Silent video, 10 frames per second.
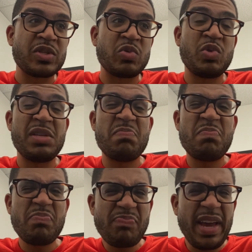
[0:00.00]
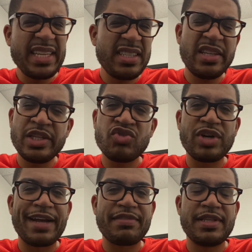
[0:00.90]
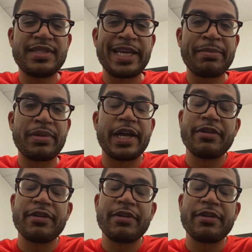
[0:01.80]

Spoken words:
We basically drafted the same player.